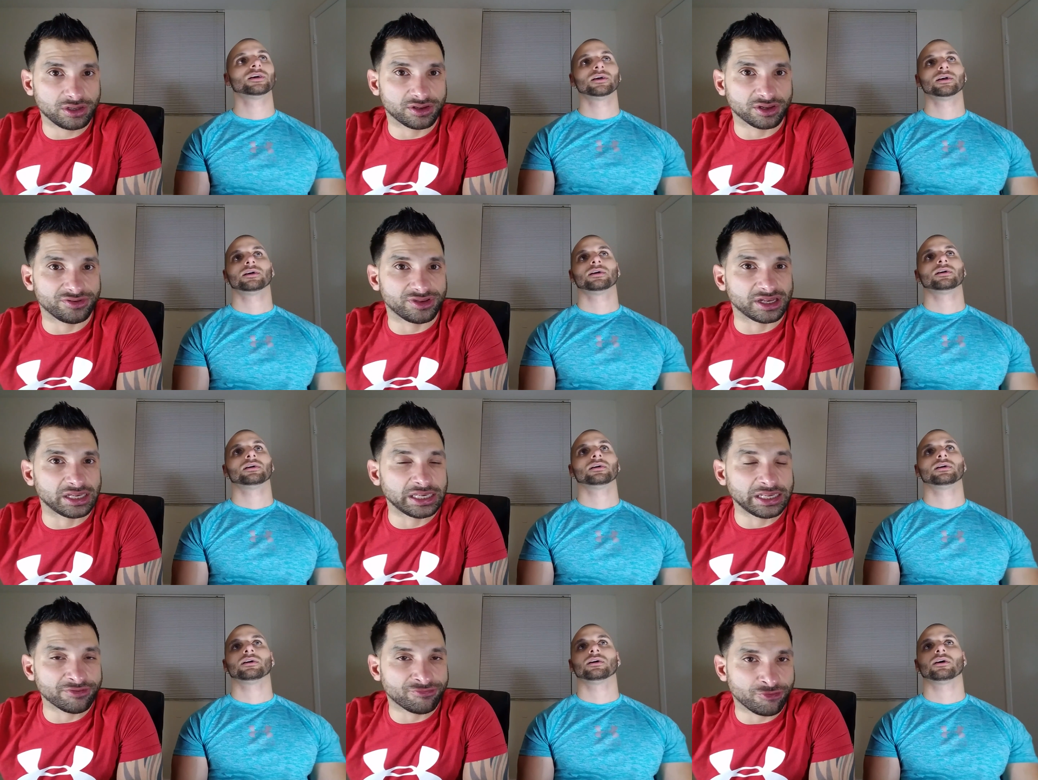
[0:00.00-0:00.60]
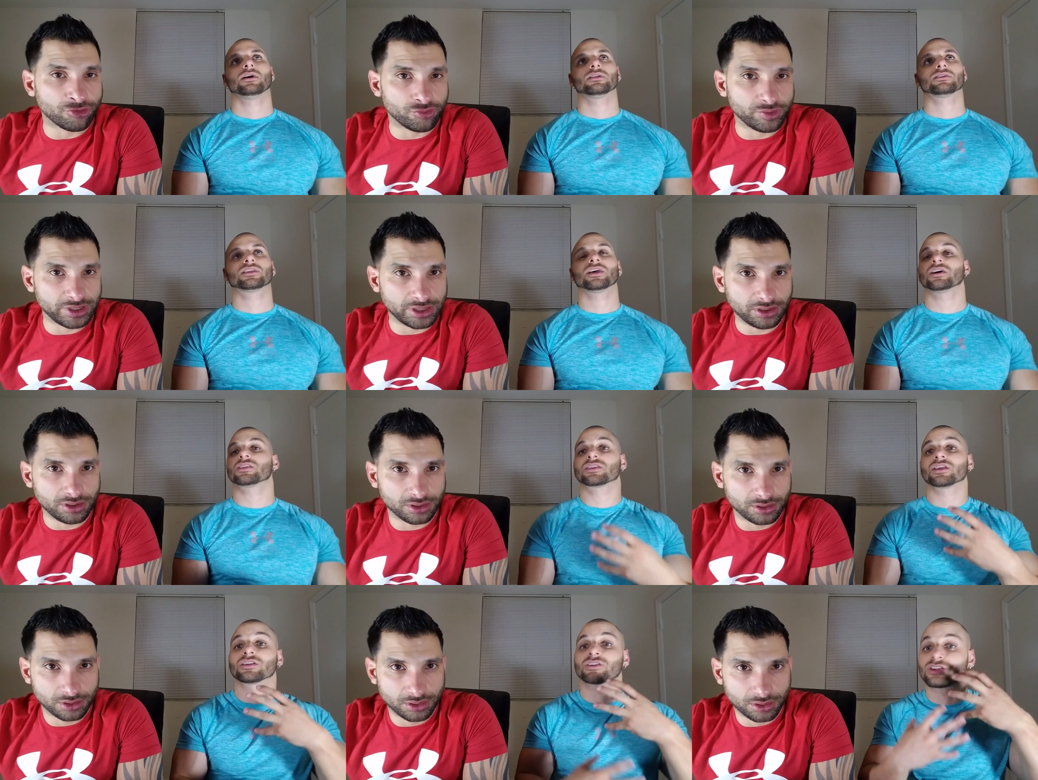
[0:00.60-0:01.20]
Speaker 1: the delivery,
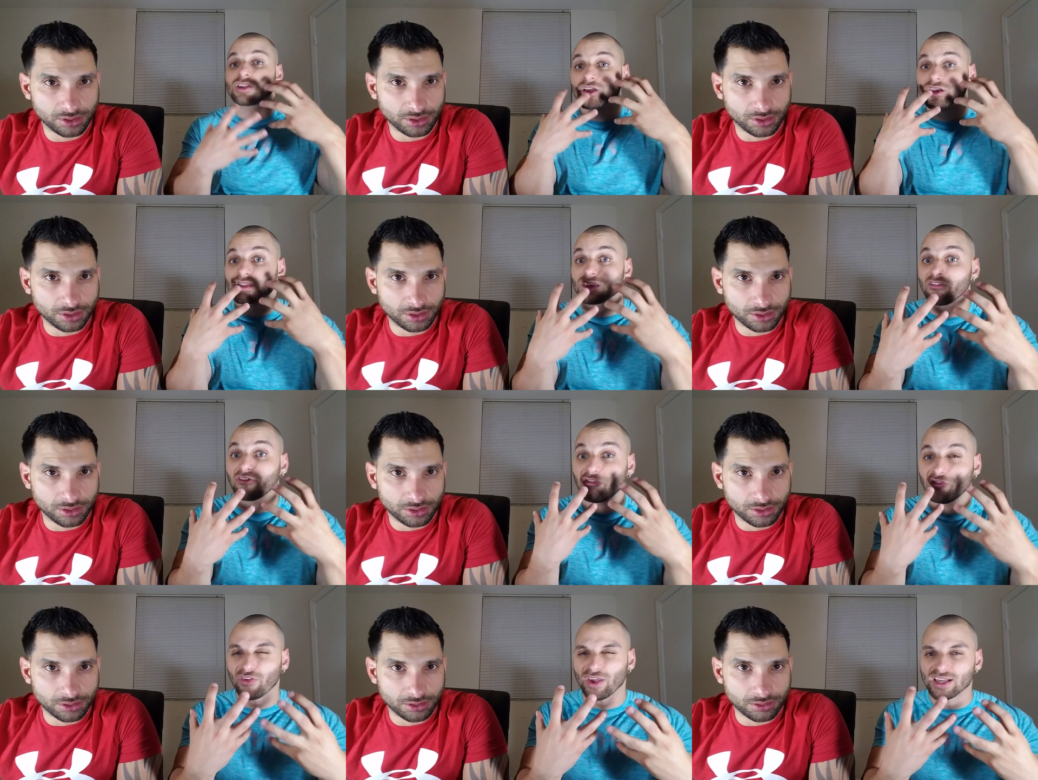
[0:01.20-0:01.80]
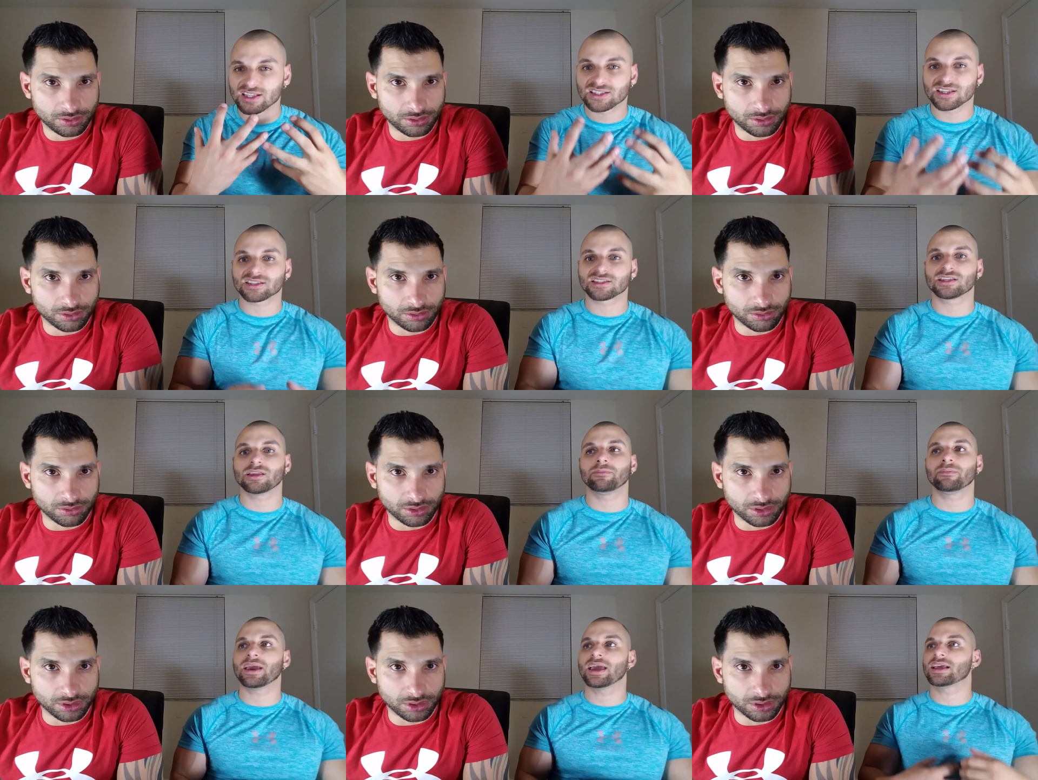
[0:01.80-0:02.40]
the the, the the faces
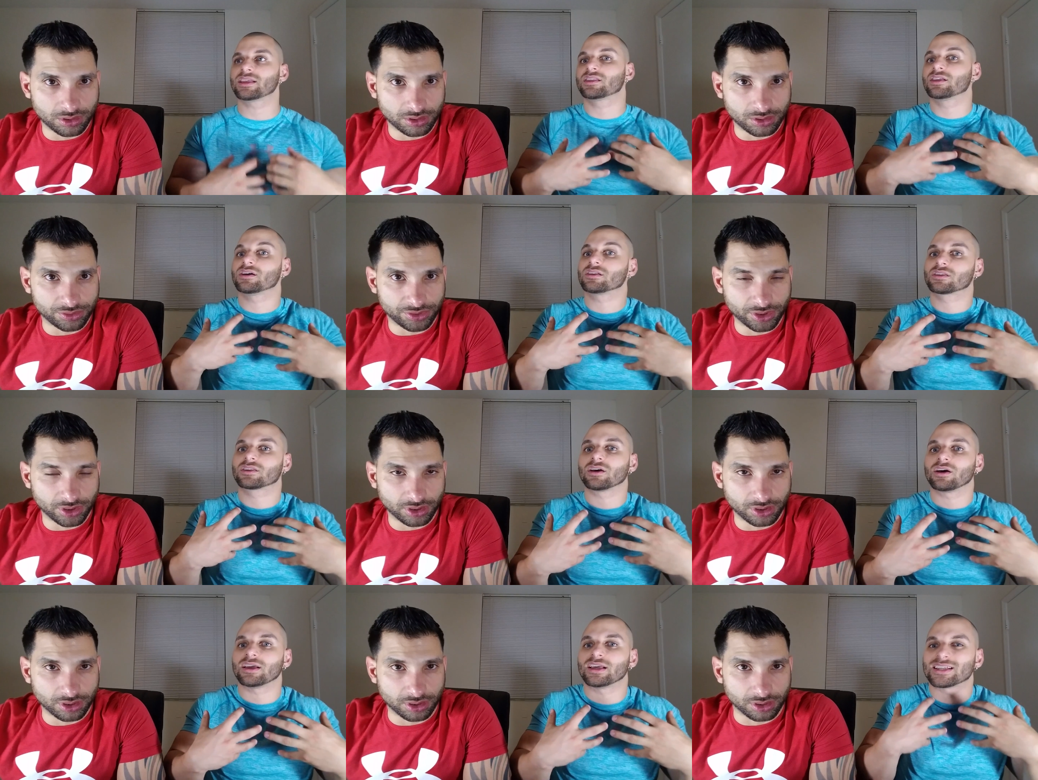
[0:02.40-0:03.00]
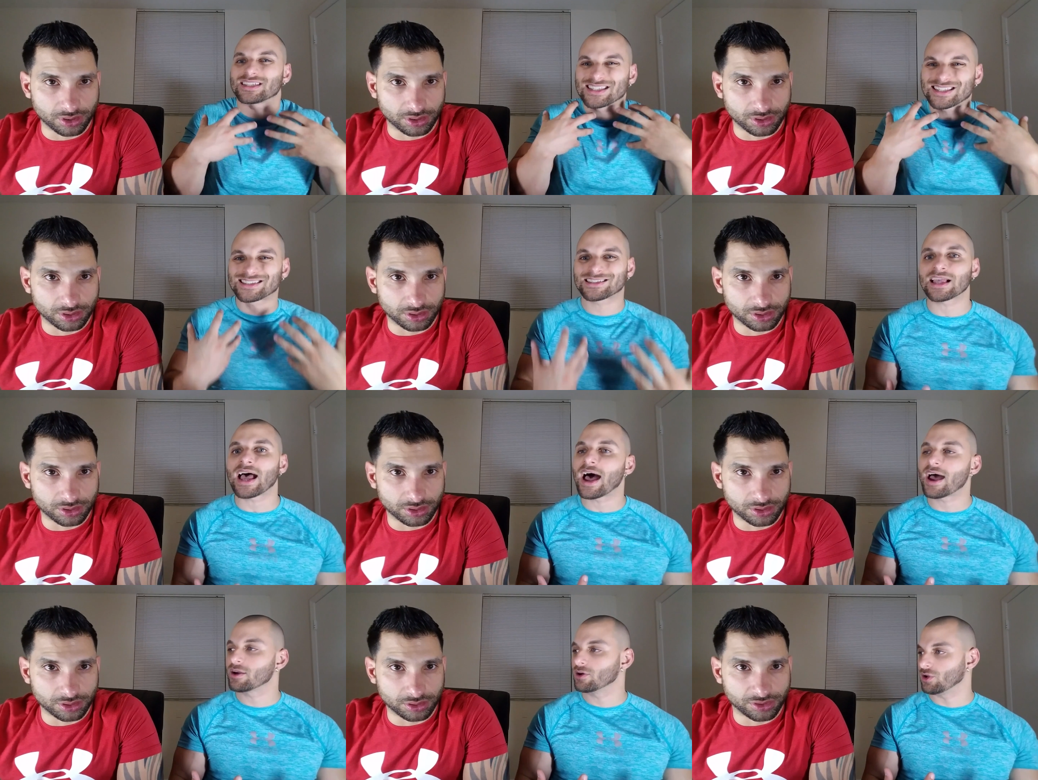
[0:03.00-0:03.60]
he make, the, the, the his
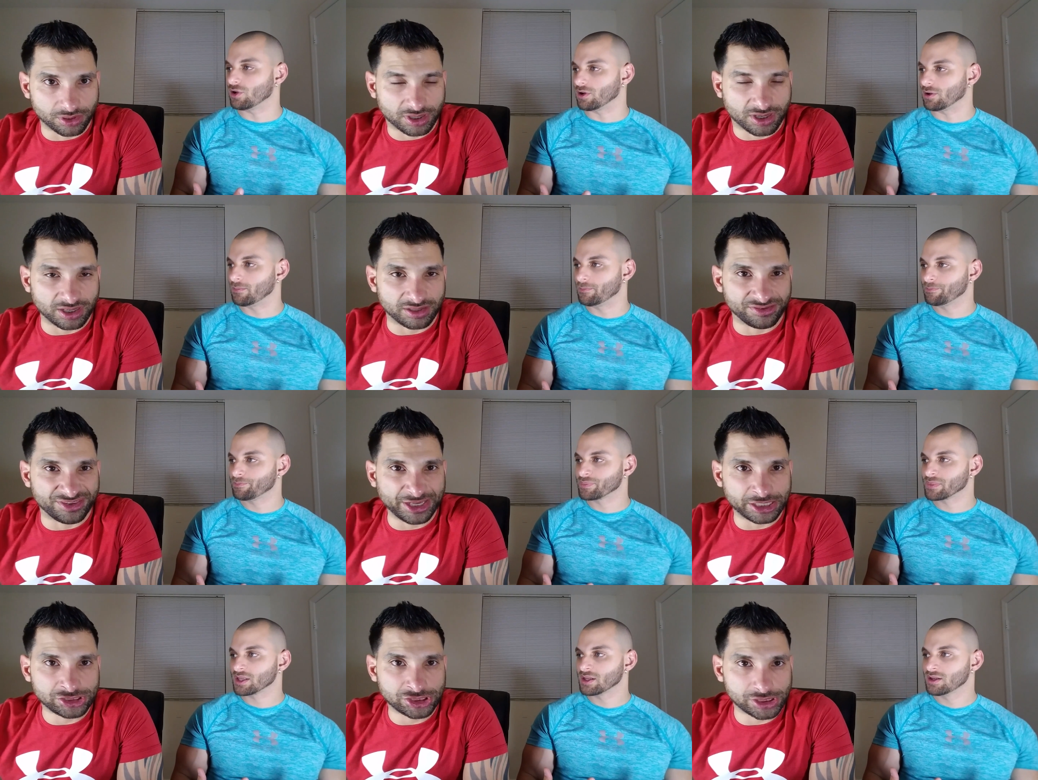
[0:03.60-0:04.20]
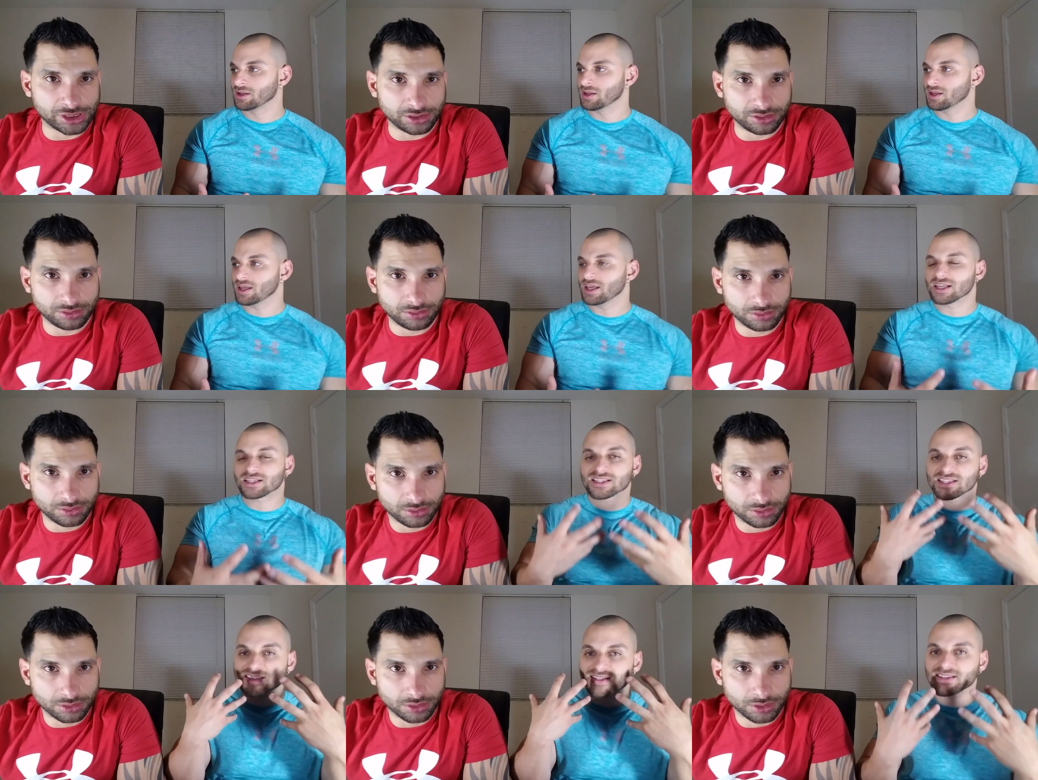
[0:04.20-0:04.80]
style, the condition.
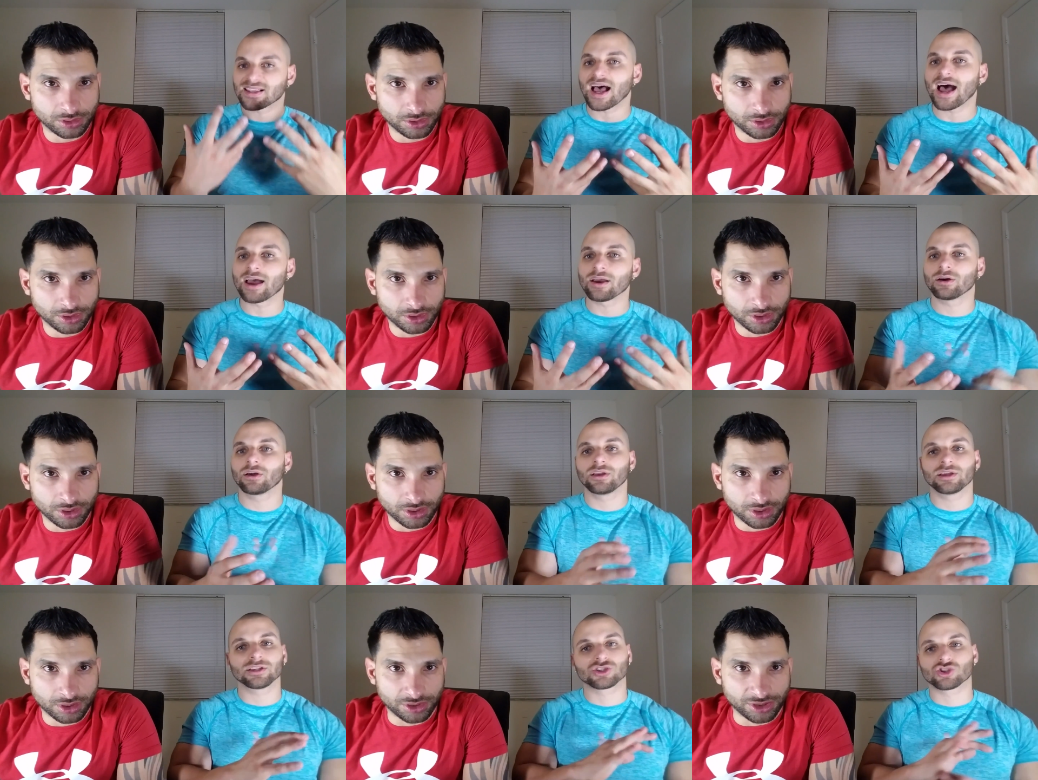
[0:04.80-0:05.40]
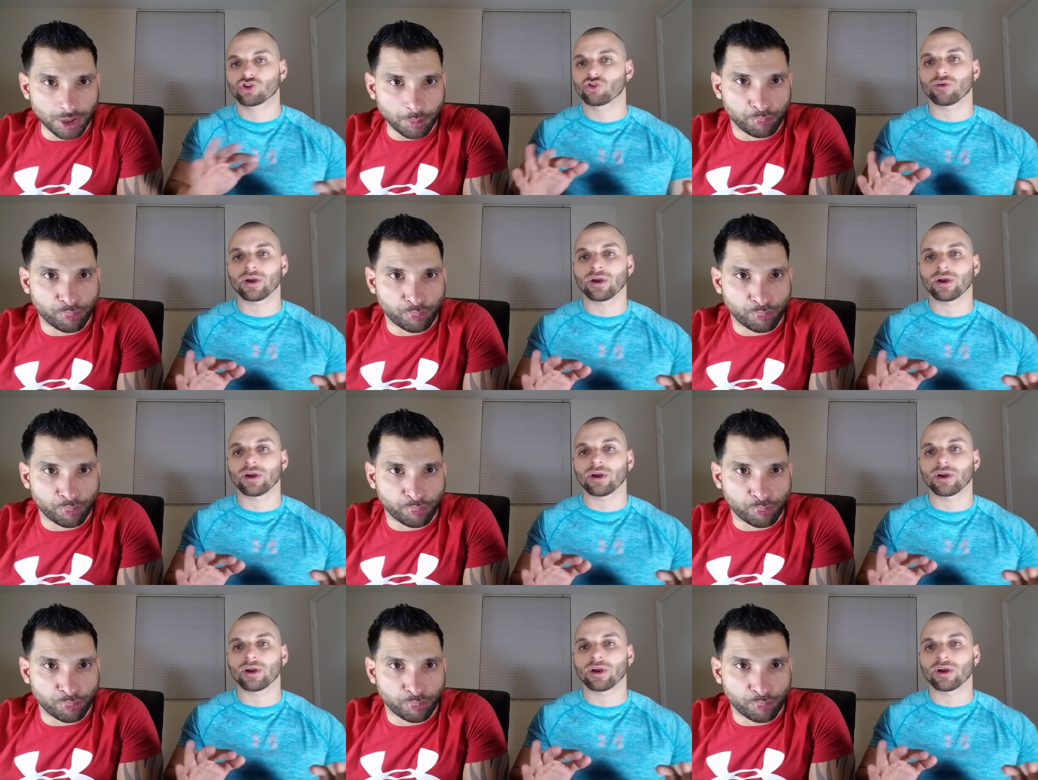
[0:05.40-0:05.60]
His style is the